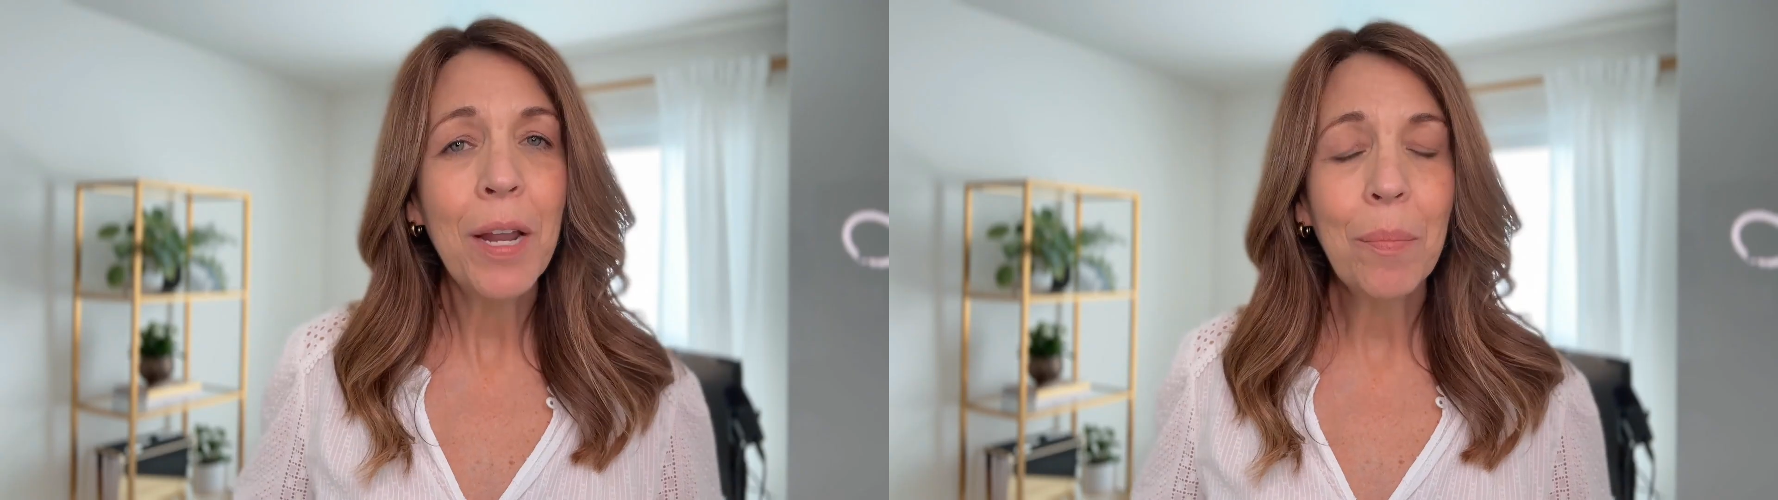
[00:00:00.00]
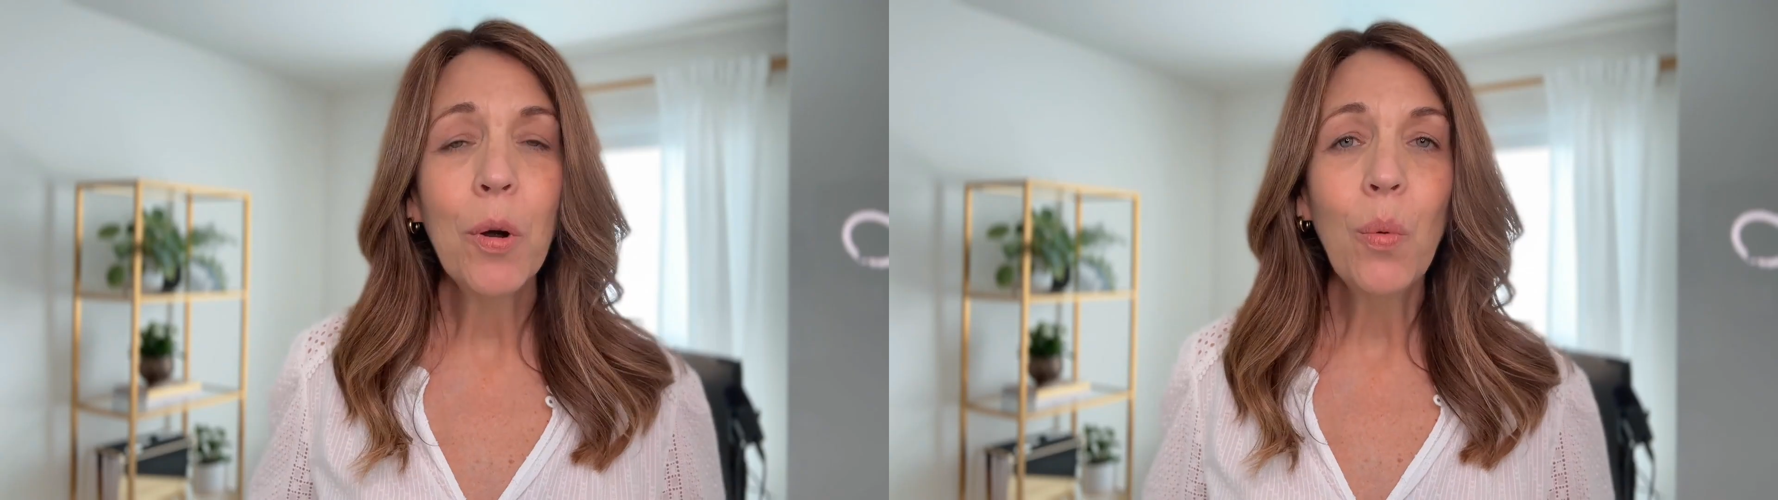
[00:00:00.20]

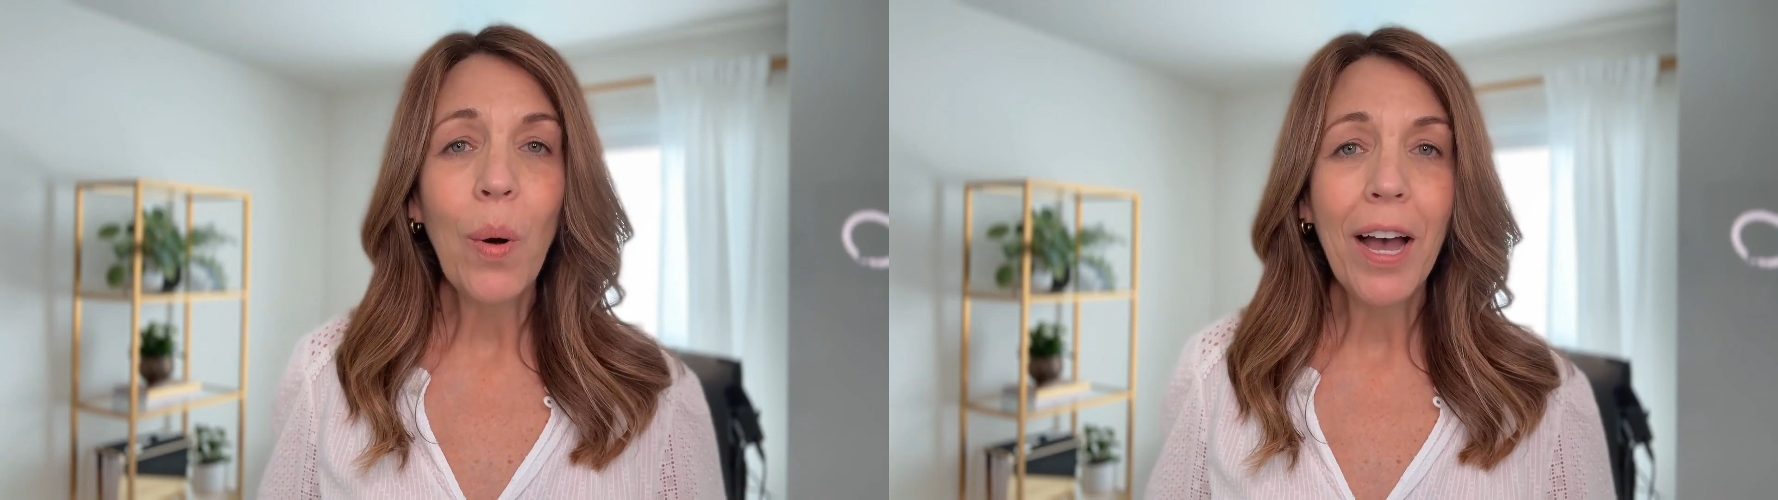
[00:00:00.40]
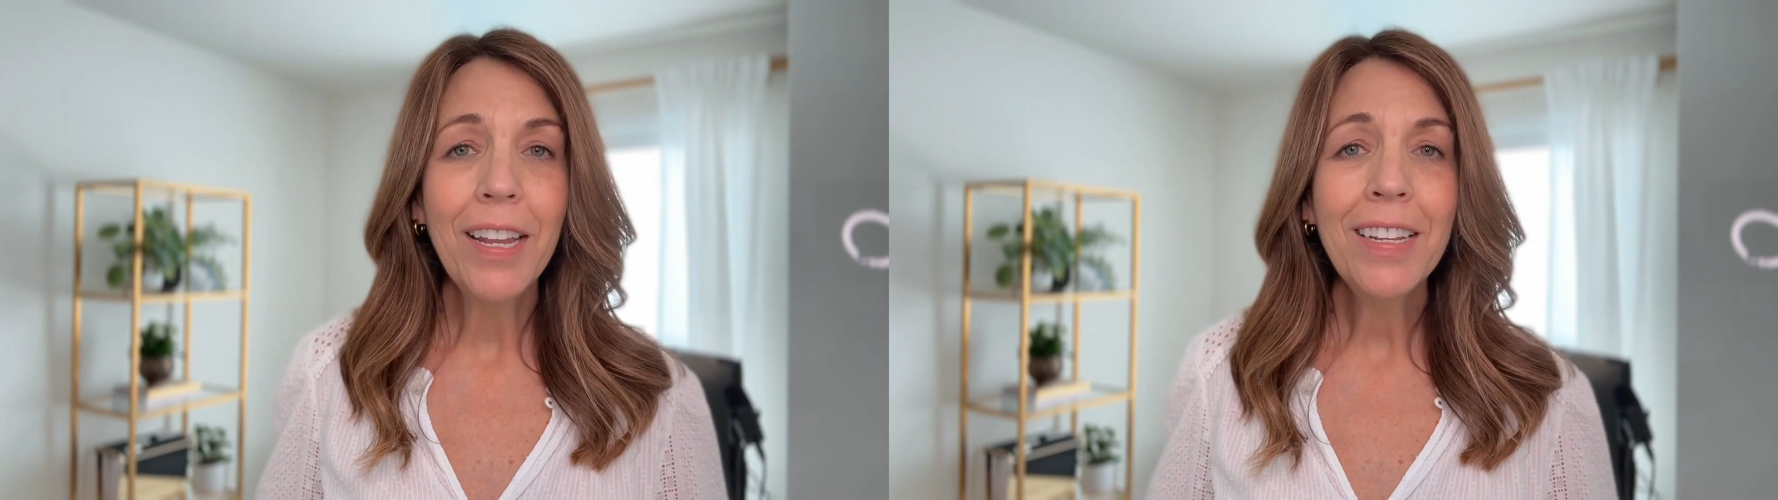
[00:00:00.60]
number
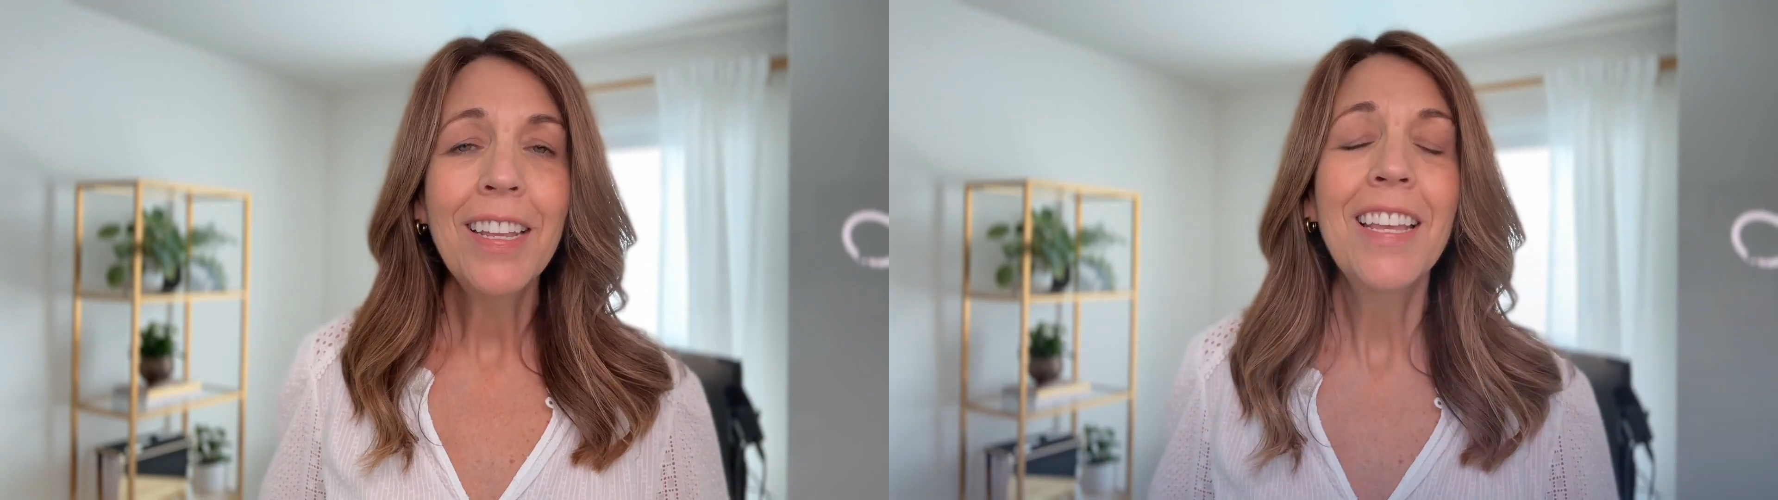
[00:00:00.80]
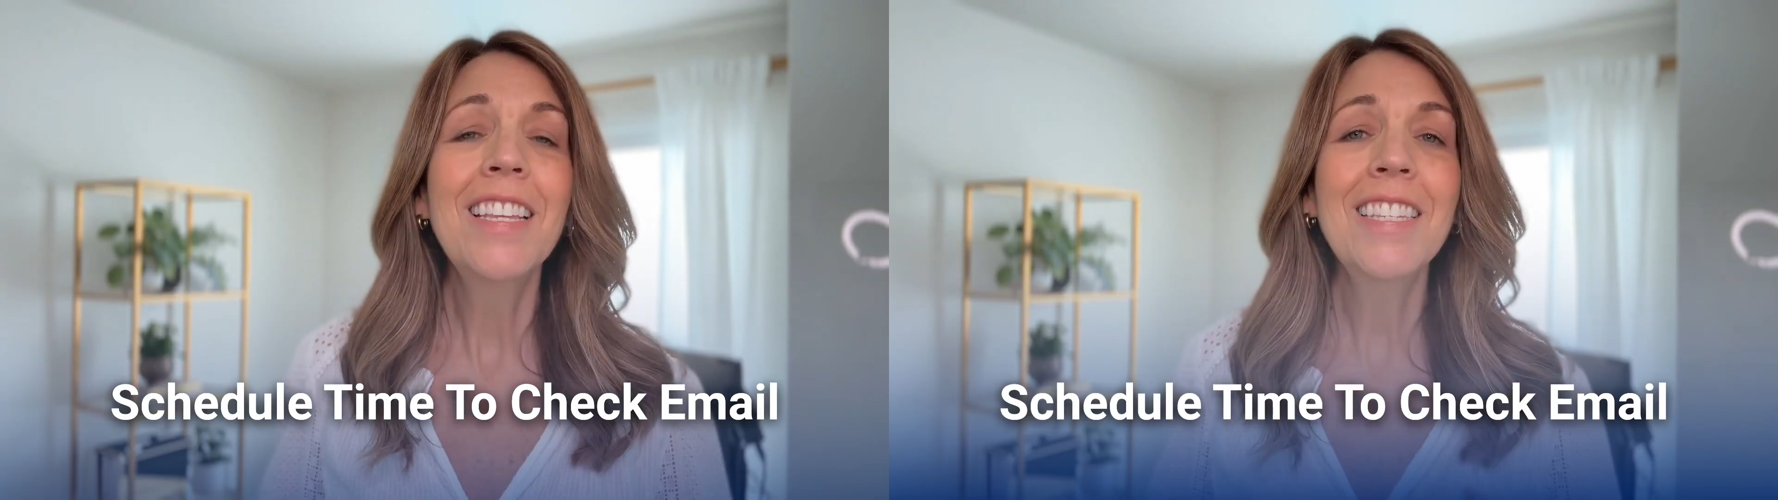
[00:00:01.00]

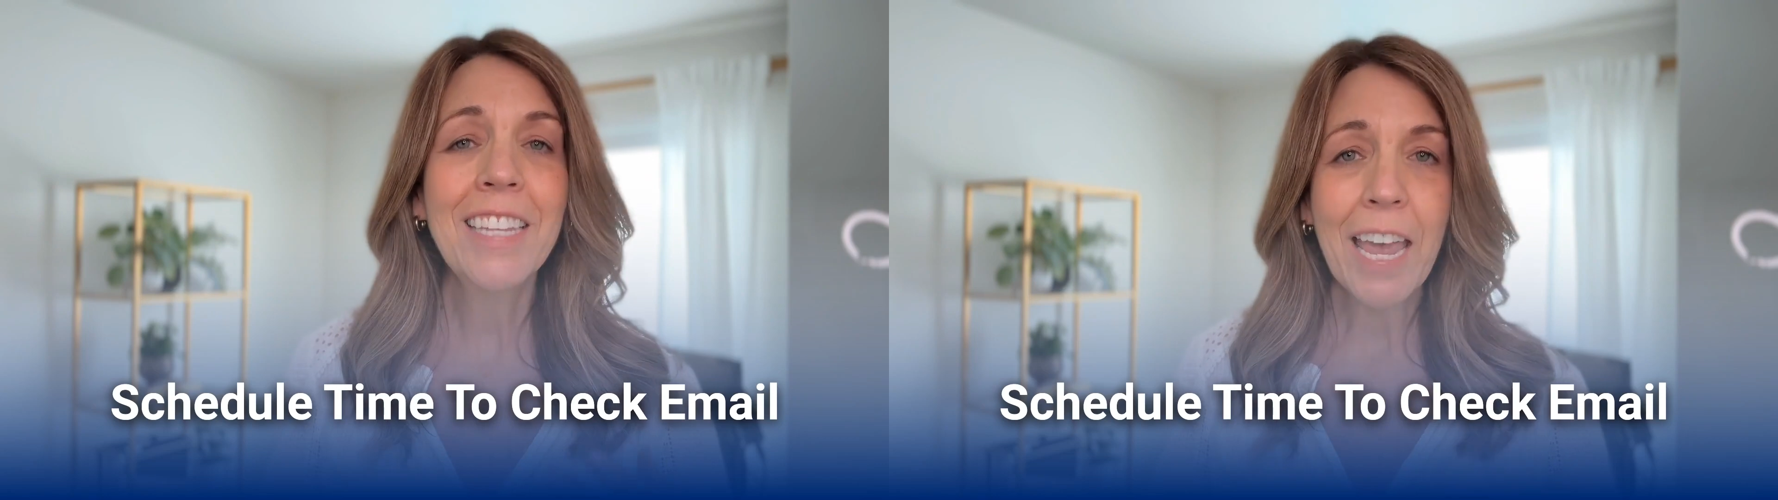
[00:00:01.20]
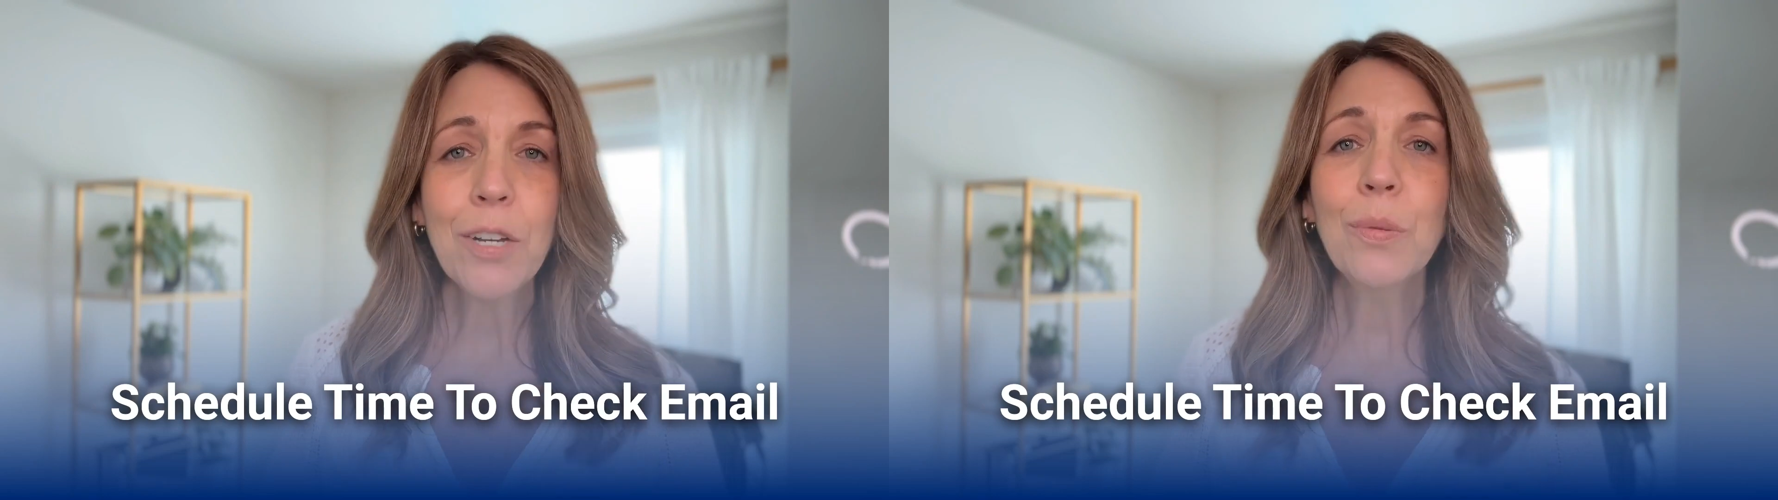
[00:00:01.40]
1,
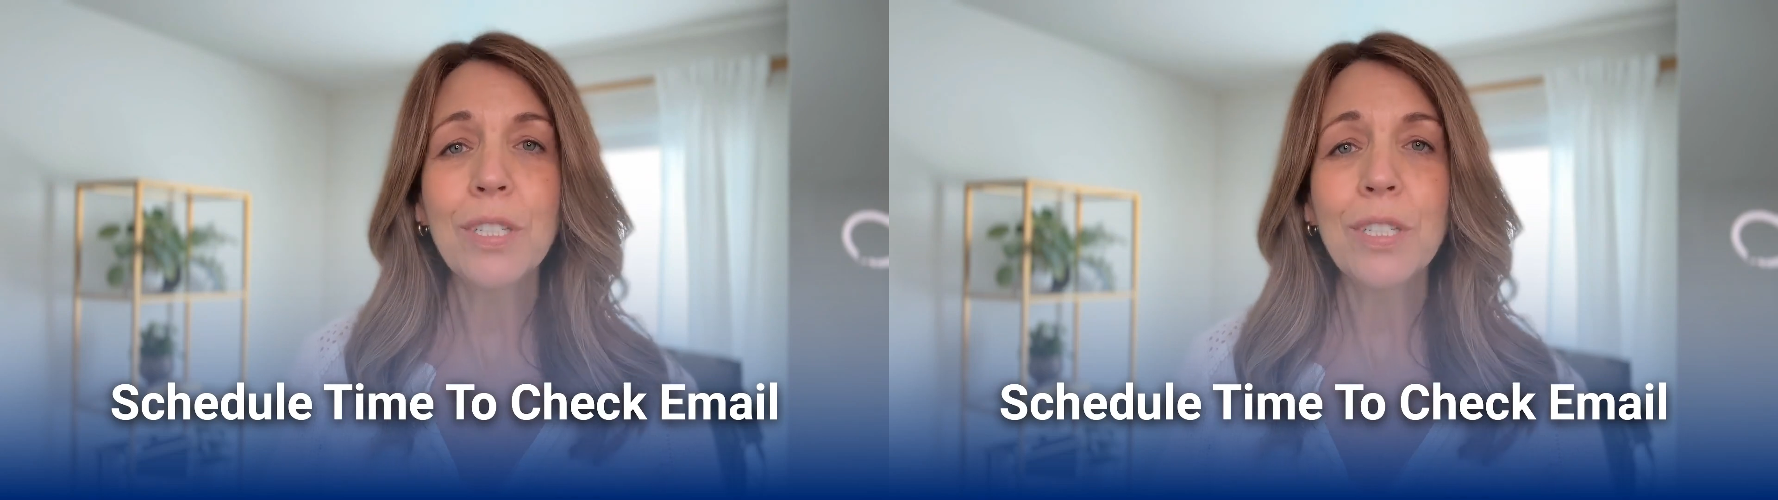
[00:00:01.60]
schedule